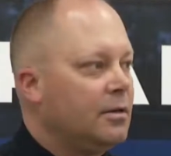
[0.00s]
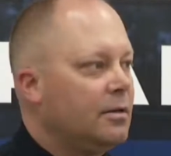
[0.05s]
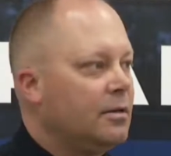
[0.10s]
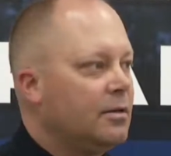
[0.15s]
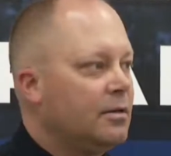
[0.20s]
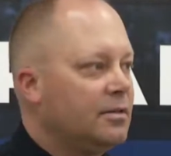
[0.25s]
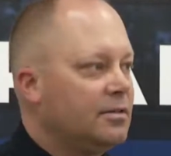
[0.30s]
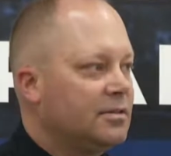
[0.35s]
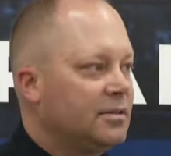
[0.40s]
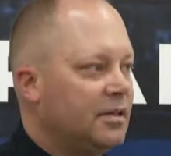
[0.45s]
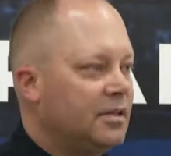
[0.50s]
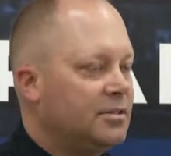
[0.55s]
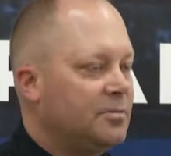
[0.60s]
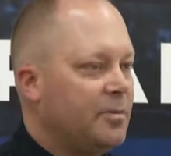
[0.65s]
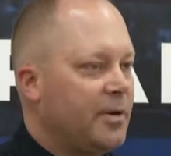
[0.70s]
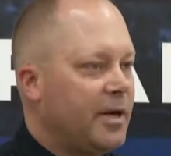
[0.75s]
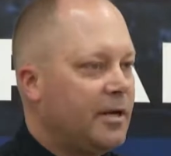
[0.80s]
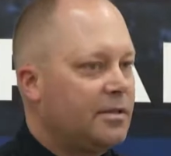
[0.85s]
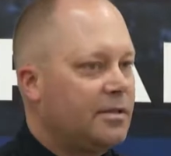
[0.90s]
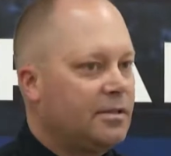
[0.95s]
the
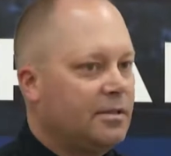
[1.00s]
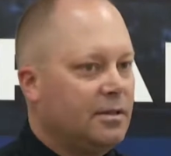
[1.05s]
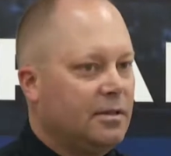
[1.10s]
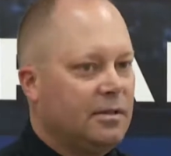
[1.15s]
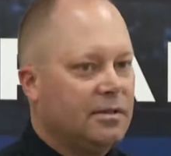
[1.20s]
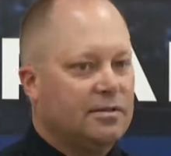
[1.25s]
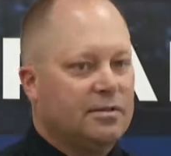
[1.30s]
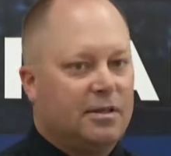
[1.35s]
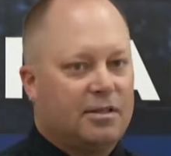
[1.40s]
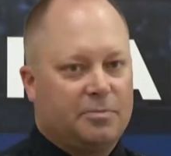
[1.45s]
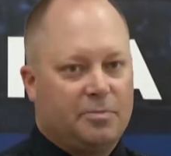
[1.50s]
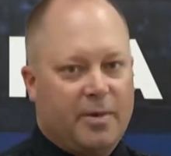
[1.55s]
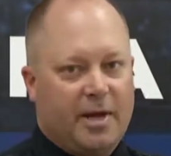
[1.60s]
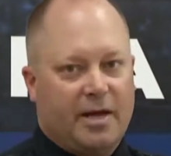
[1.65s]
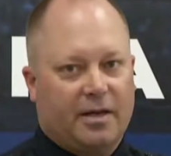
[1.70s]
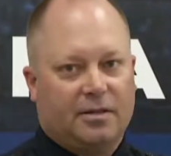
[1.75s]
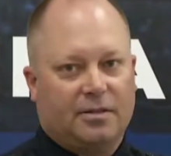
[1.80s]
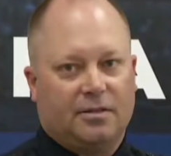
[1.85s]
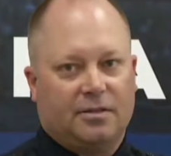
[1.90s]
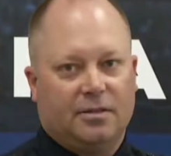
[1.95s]
suspect and the
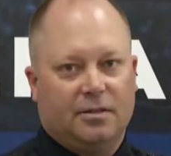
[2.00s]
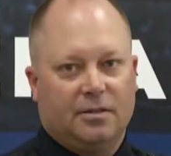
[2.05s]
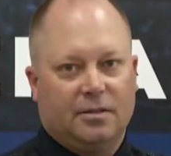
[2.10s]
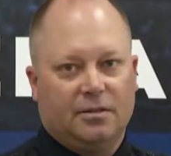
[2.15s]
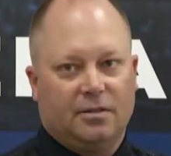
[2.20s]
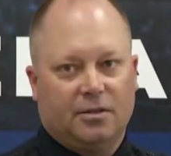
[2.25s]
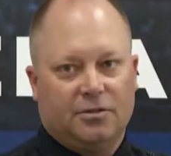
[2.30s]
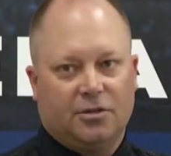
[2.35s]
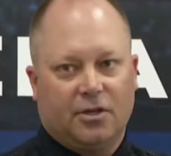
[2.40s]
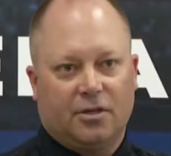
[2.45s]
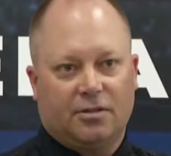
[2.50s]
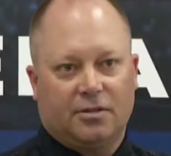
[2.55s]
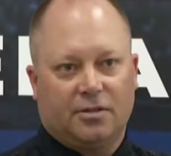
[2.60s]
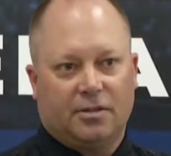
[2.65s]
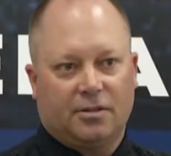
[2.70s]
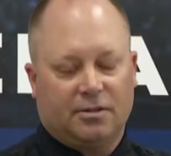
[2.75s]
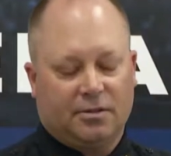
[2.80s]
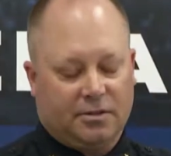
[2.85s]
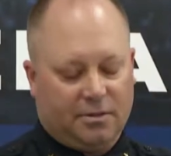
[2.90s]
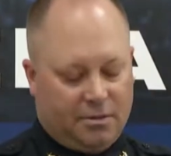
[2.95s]
suspects to
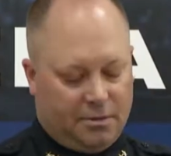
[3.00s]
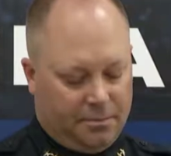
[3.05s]
justice.